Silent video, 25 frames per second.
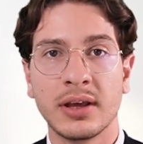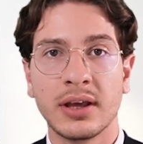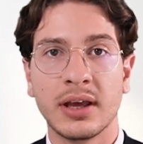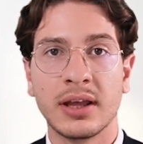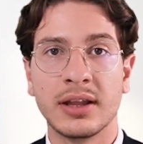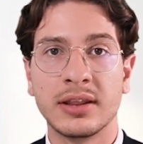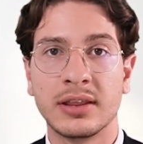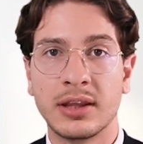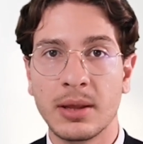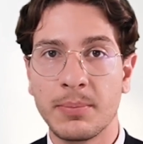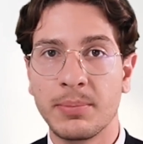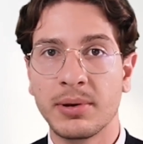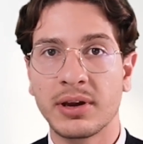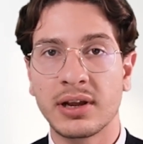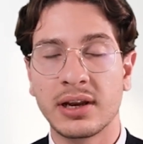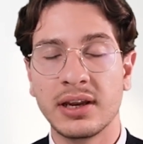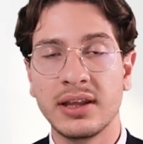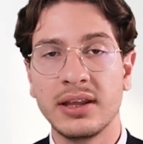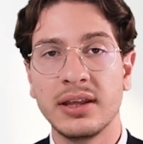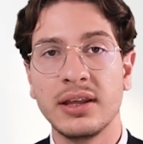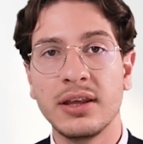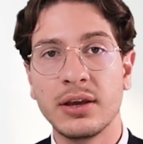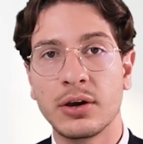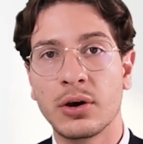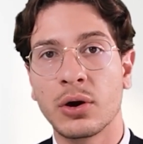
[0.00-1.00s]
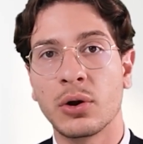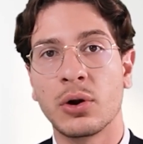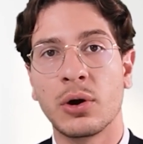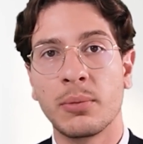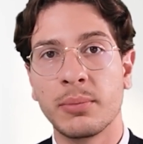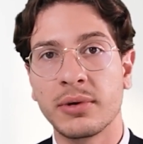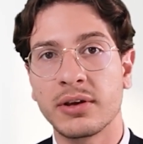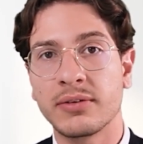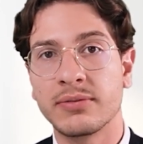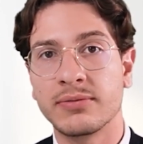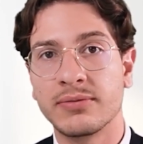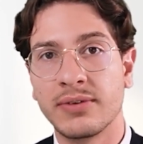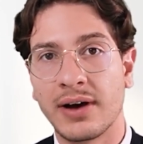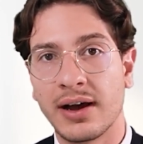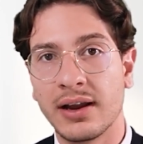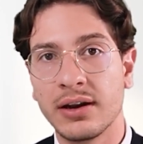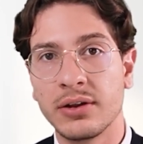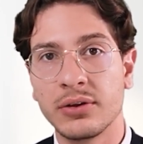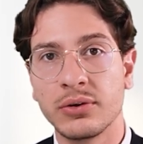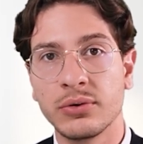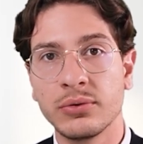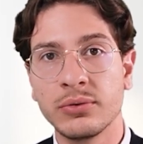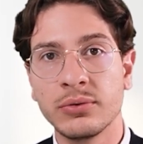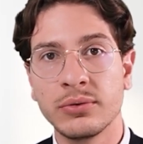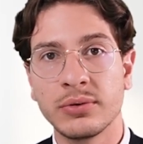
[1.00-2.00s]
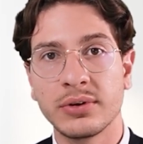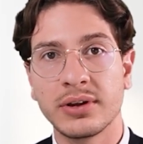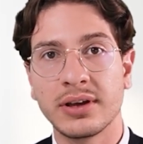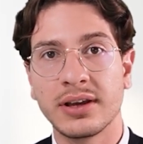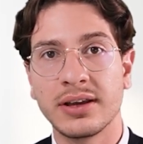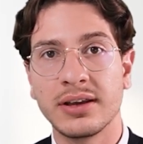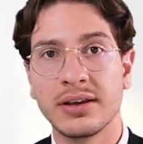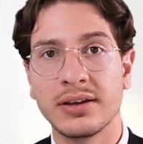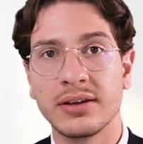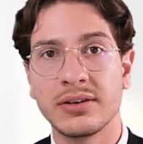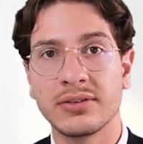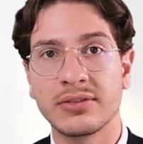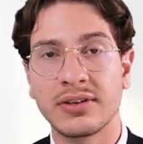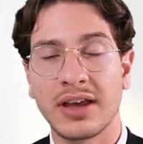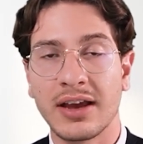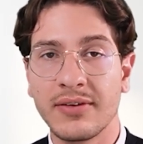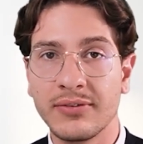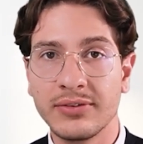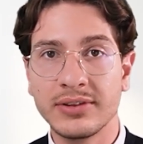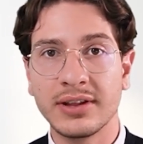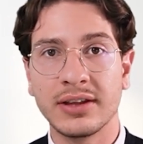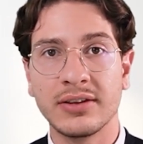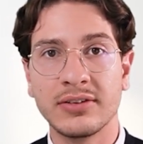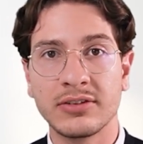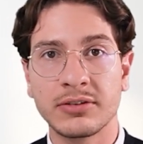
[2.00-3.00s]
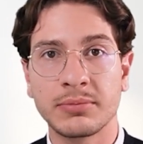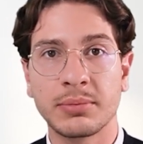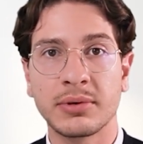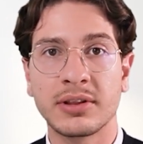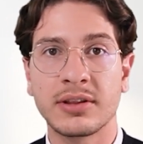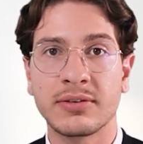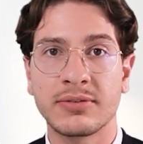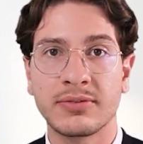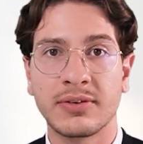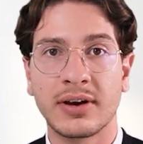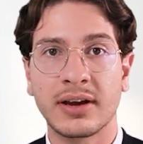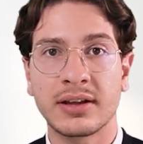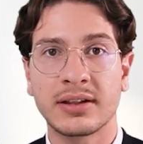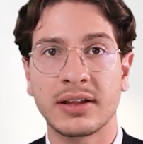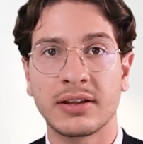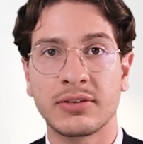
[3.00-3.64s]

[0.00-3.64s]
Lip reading: And typically economic value is evidenced by the fact